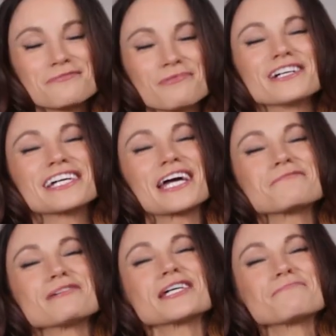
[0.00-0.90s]
to bring
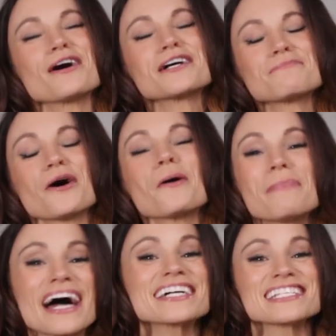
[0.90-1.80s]
a ping pong ball
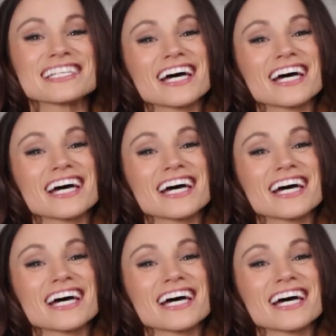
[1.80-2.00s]
back to